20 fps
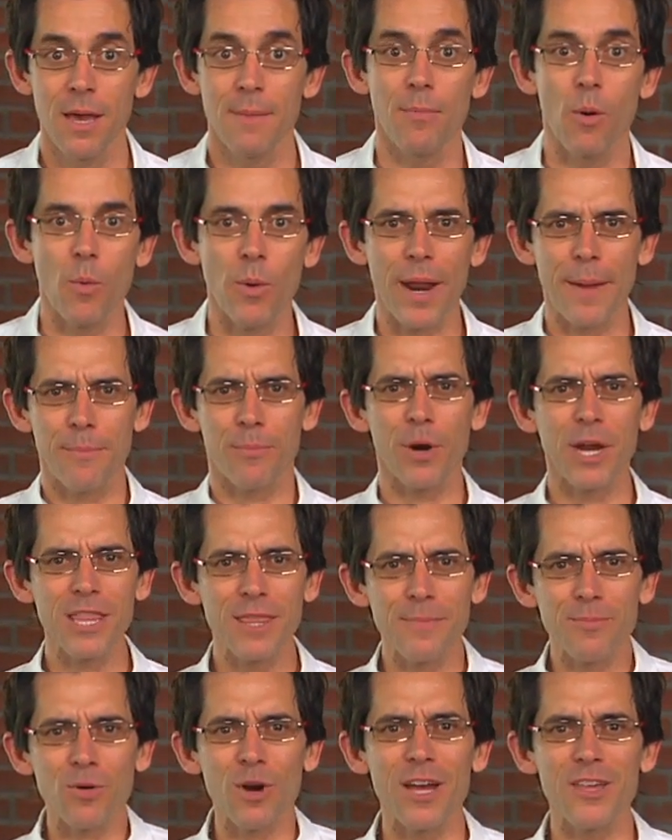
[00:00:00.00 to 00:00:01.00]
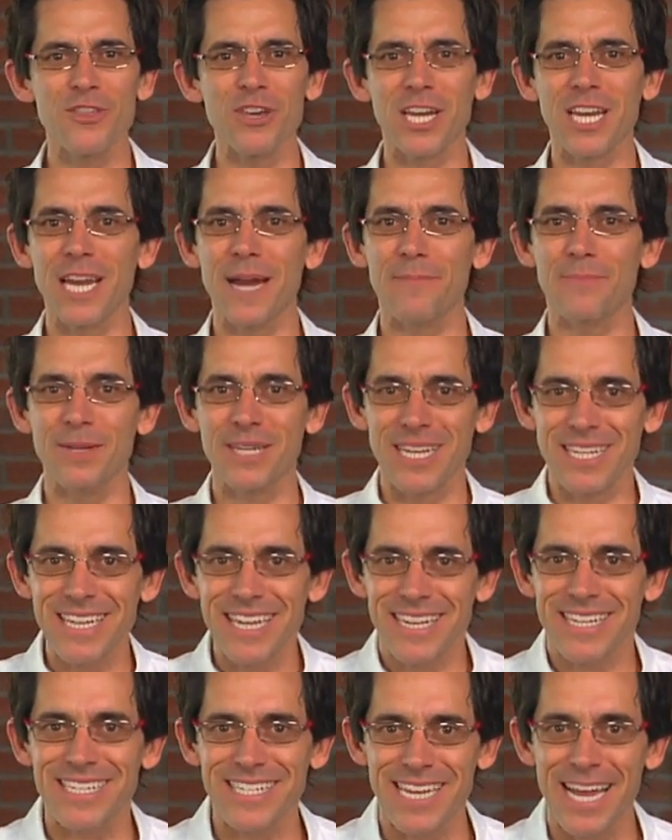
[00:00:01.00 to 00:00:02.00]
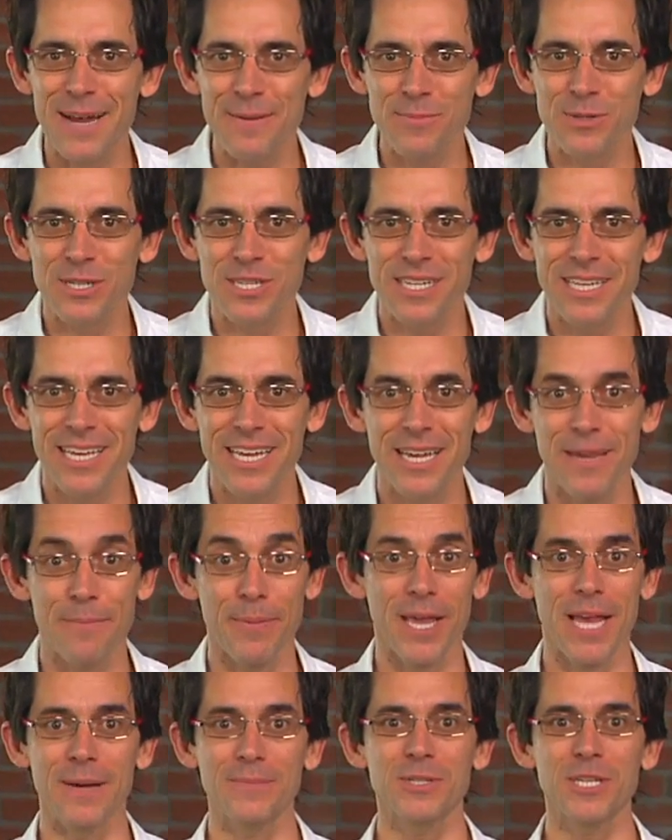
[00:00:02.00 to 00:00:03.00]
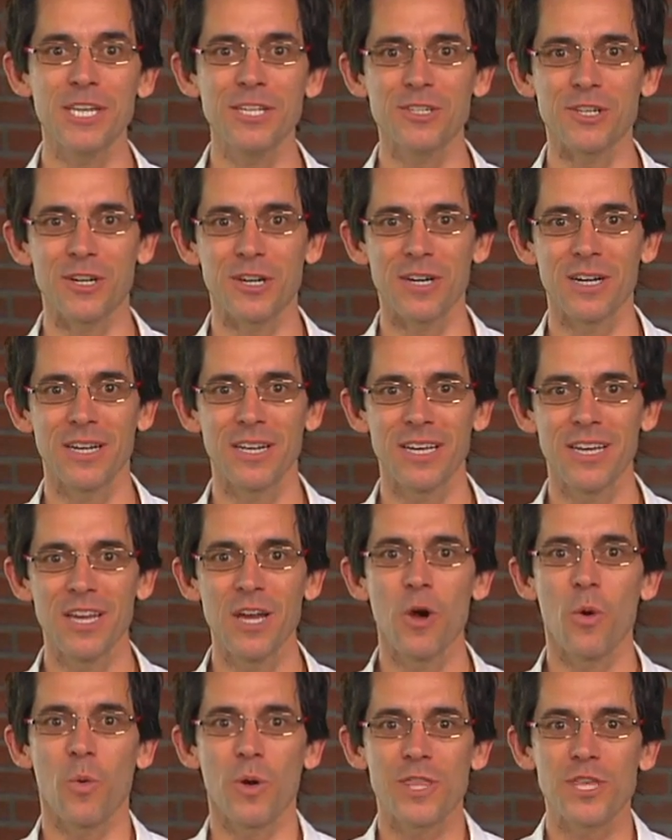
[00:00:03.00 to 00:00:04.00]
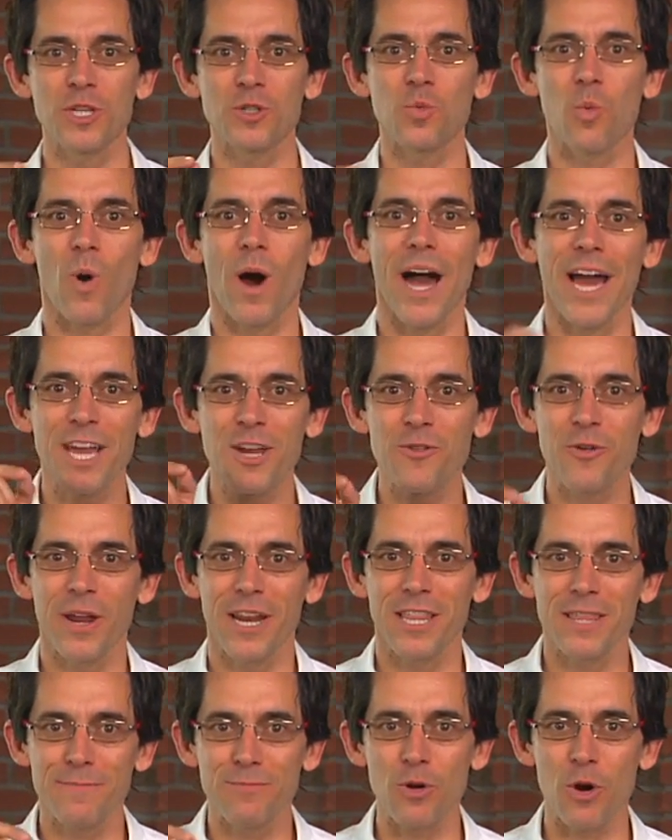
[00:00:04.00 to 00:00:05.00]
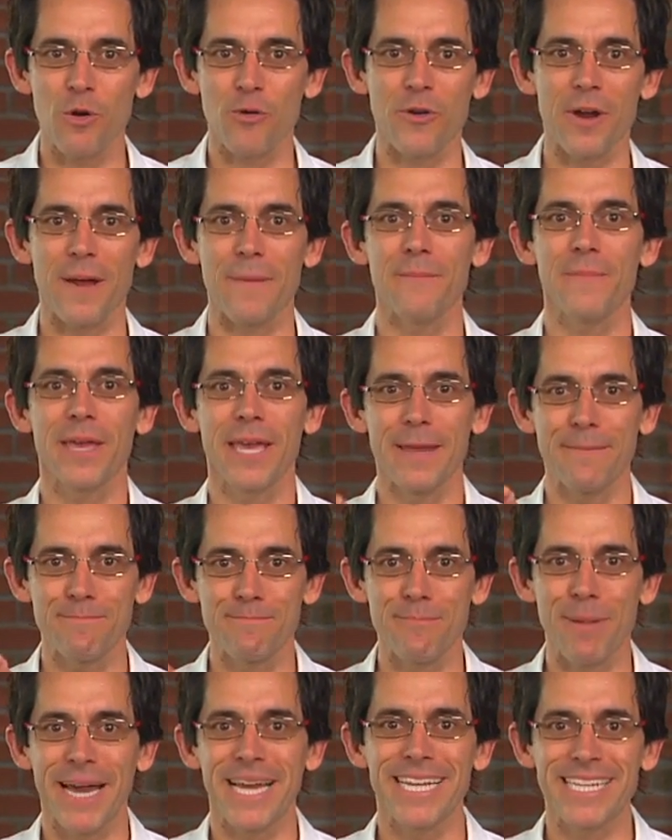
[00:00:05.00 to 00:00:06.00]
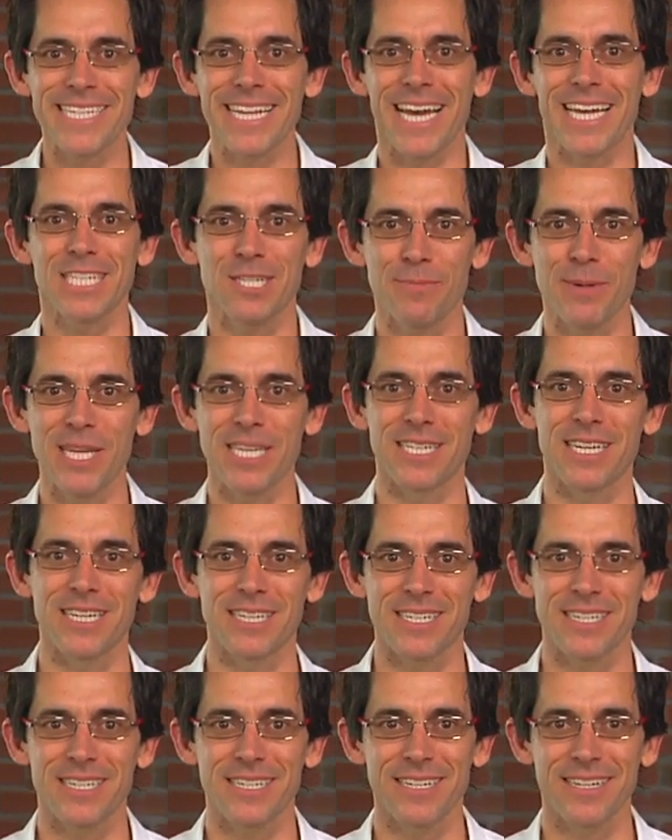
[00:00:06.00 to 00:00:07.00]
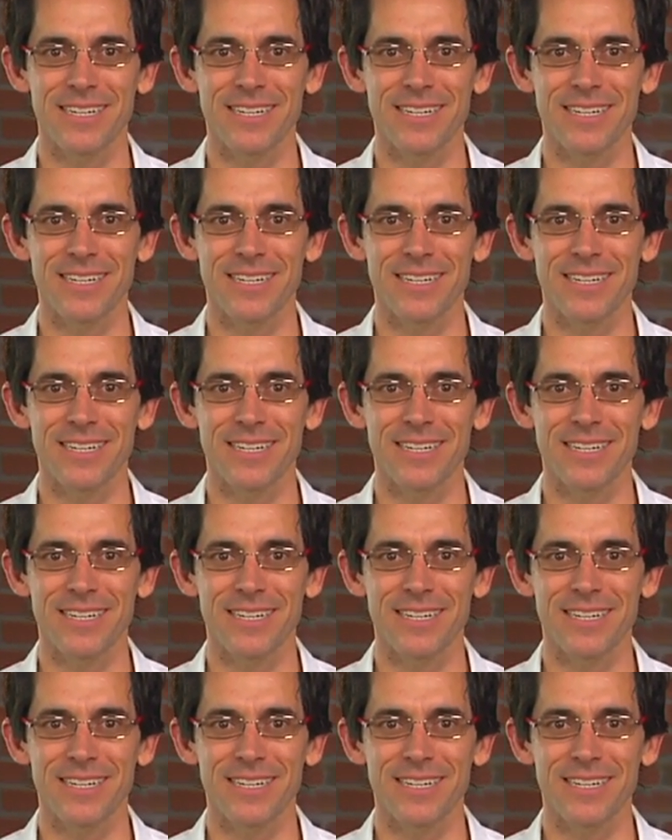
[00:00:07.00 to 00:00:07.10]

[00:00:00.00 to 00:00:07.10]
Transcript: But when I break the project up into little steps, it becomes easier, which is why I created the program in bite-sized pieces.